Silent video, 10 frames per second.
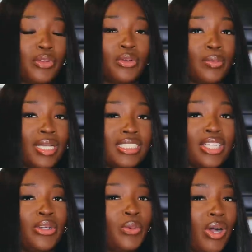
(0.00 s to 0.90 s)
you're new to my
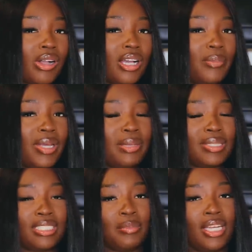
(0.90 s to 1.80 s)
channel welcome my name
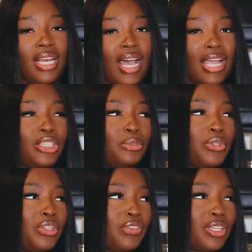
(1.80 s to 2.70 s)
is amina i do
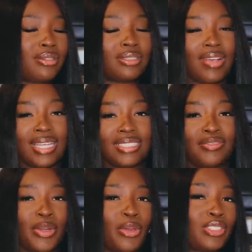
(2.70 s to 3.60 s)
beauty videos
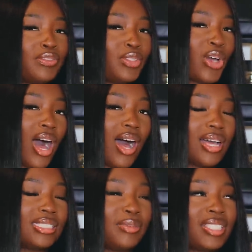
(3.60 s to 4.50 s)
fashion videos
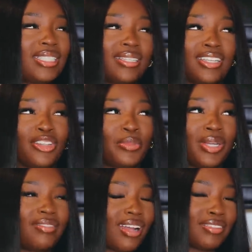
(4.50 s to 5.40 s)
vlogs basically a little
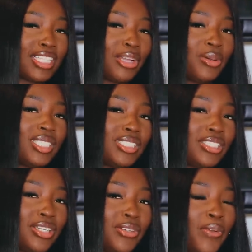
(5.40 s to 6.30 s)
bit of everything on this
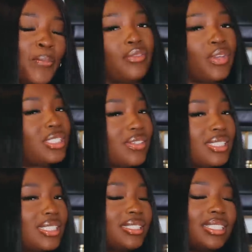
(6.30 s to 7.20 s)
channel so if you're
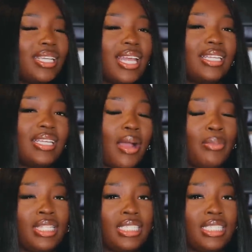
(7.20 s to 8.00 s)
interested in seeing any continue that